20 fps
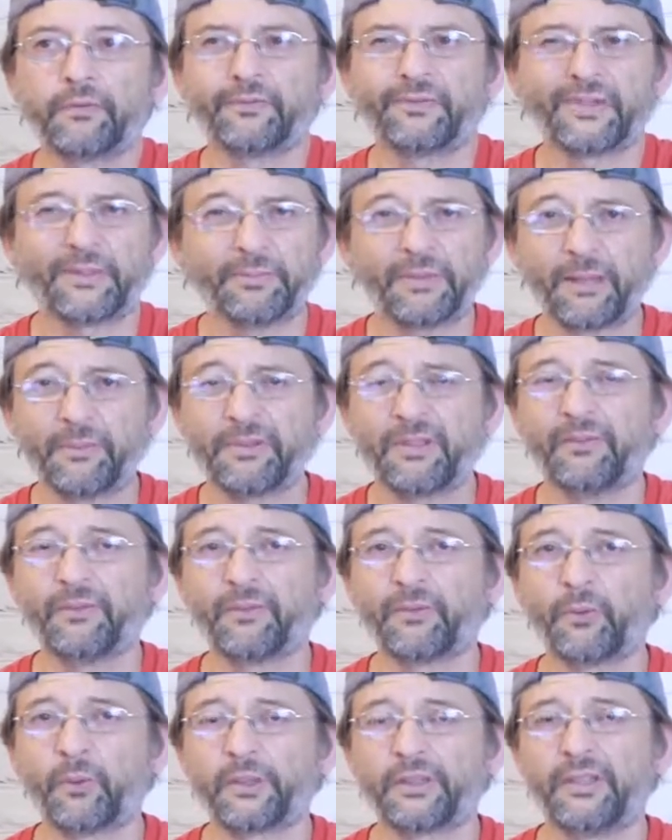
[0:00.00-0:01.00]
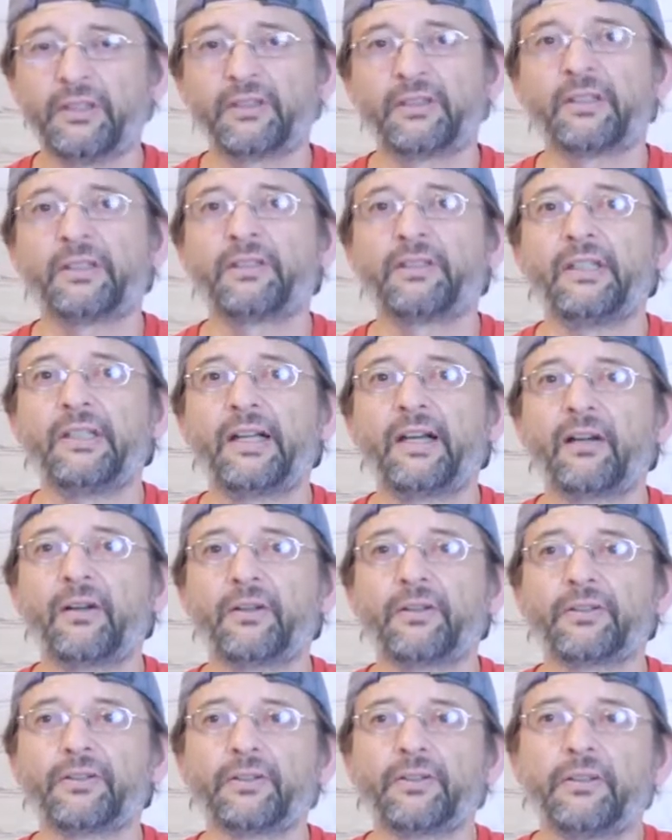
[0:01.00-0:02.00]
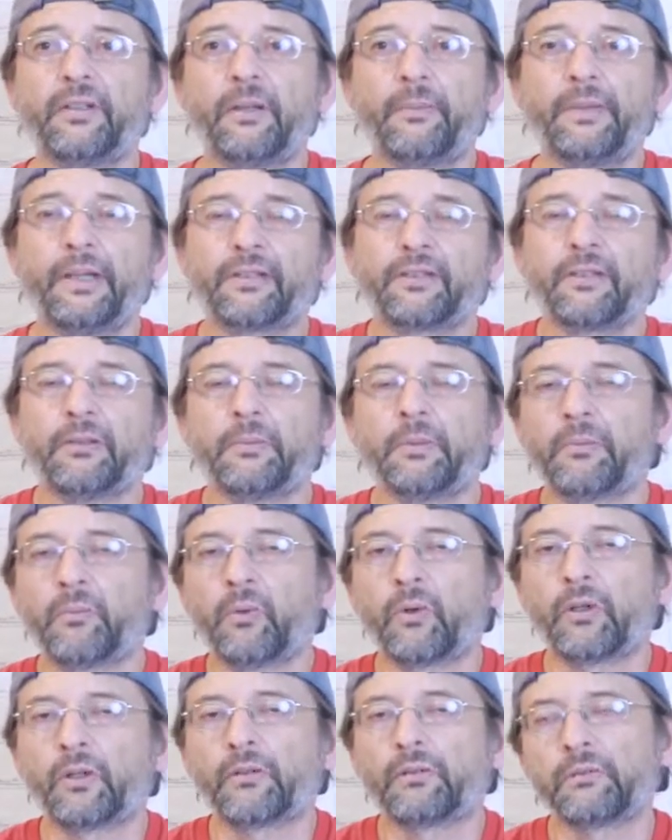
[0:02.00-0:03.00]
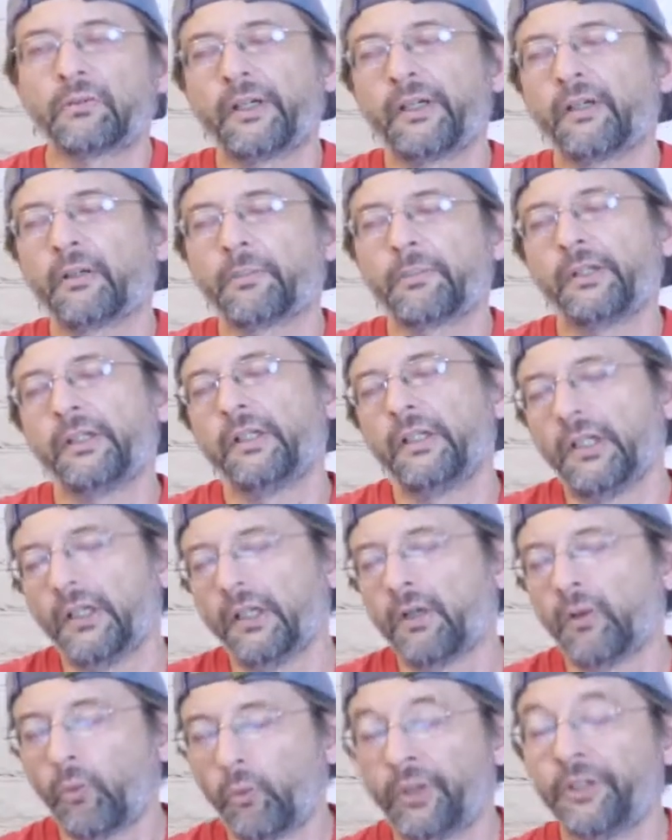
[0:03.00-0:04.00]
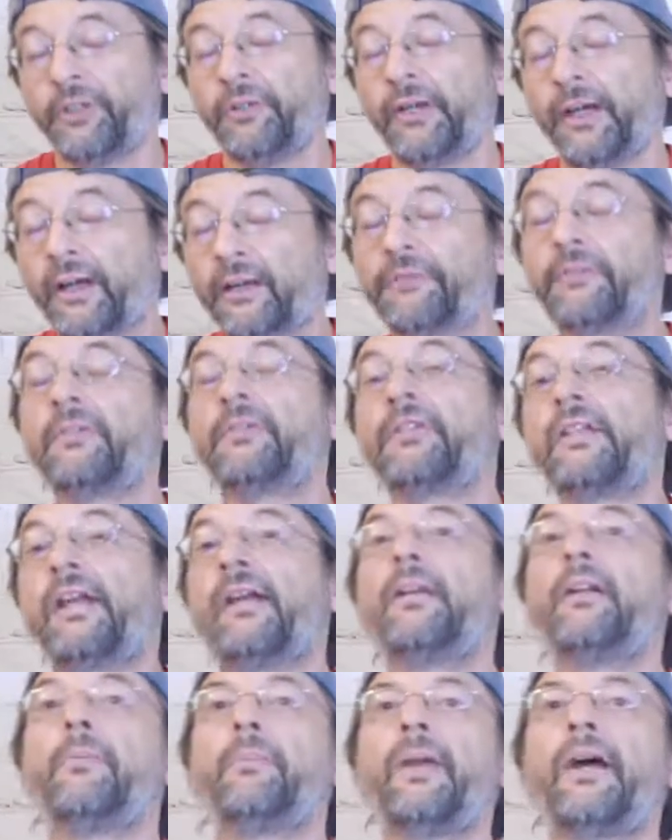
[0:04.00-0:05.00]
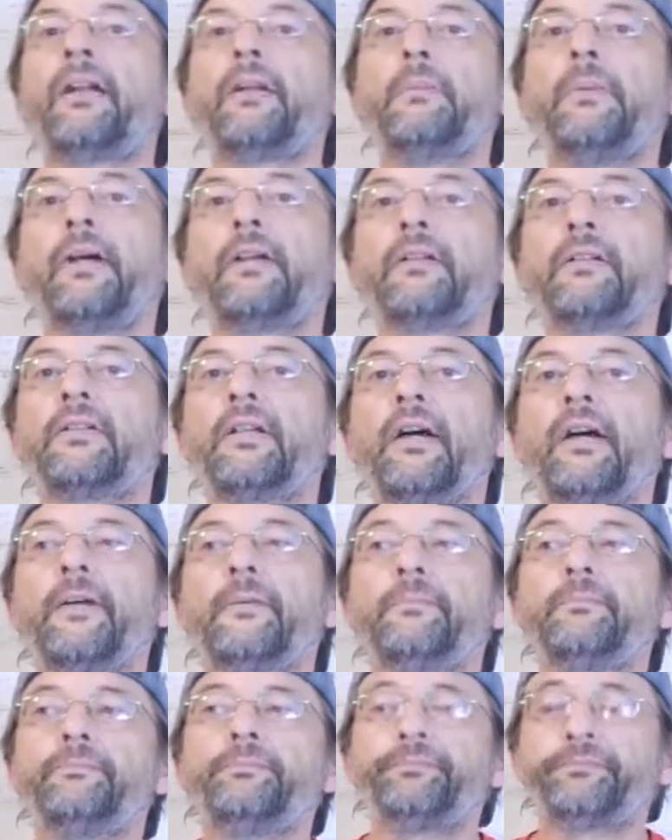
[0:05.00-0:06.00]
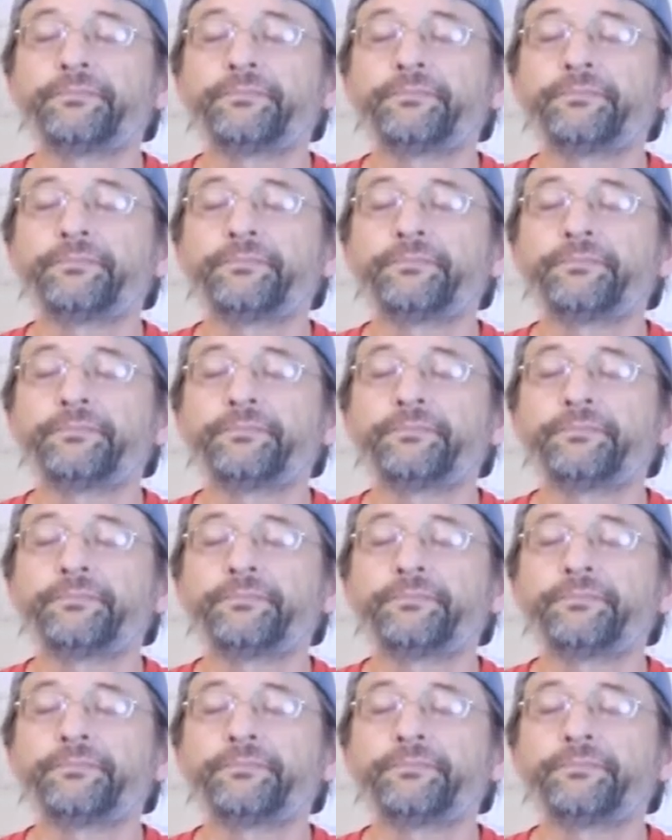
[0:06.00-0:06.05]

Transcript: sometimes even 14, 16 hours, I mean, that's a little bit more rare, but when you have to stand up that amount of time